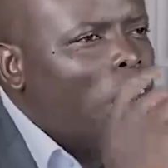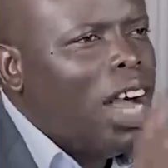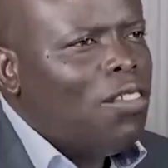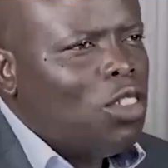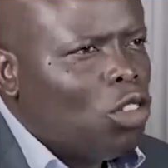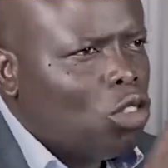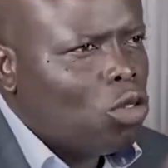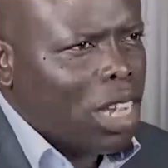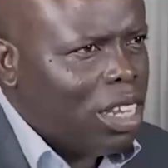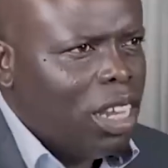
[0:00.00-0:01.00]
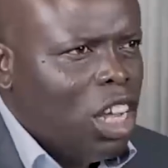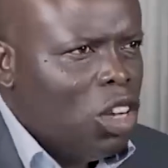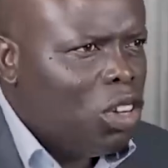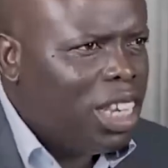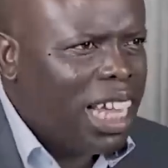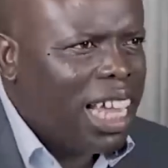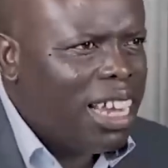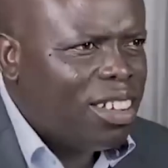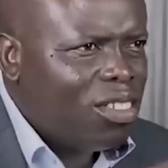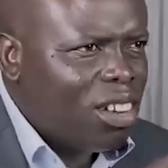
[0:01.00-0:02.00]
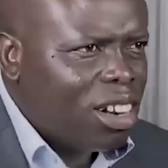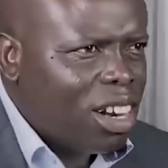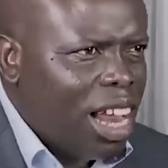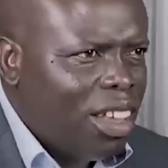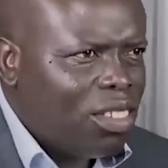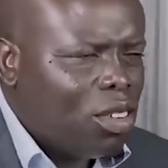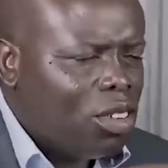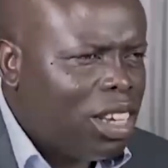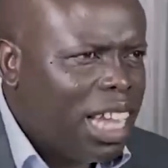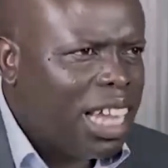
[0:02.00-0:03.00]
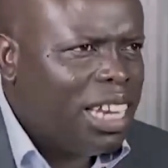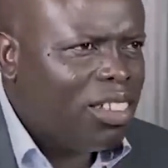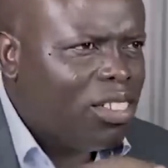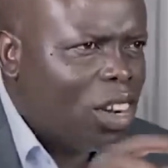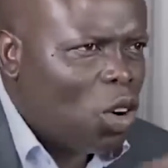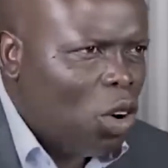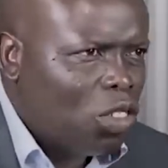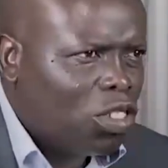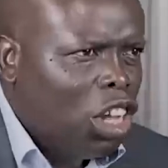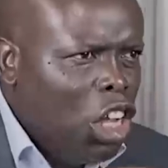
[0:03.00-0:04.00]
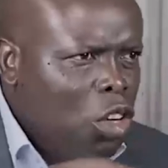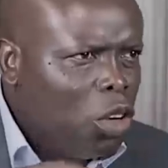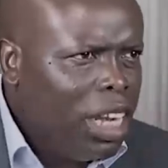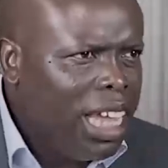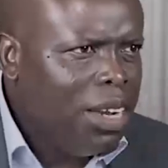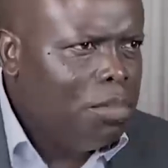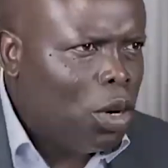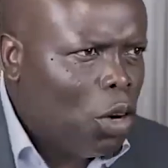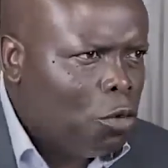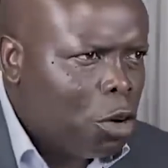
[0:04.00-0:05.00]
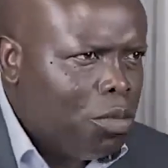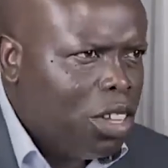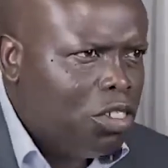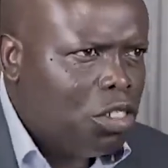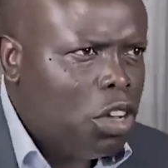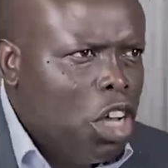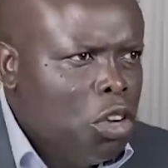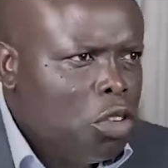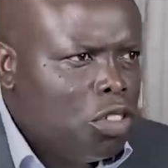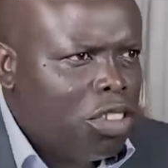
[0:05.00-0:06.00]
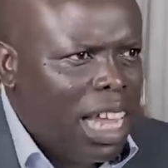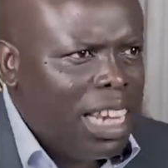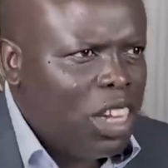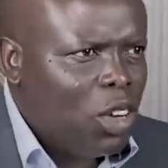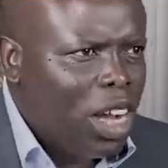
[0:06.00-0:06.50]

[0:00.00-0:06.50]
have to sweat to take an extra class, to take an extra course, to learn more from this, to study, to